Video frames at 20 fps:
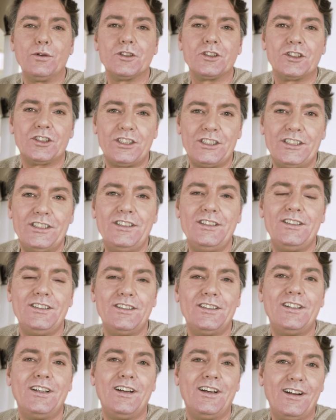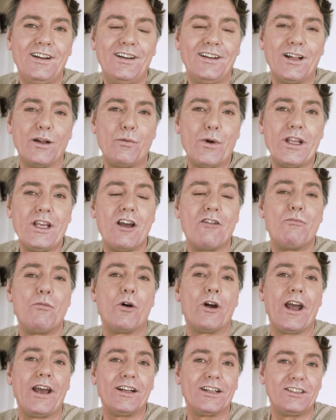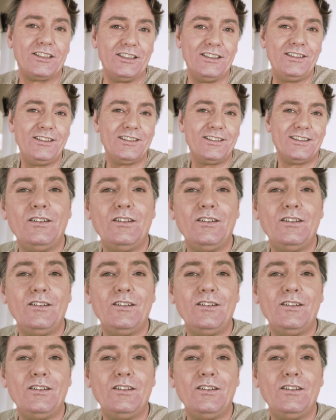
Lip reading: see that when you have more energy,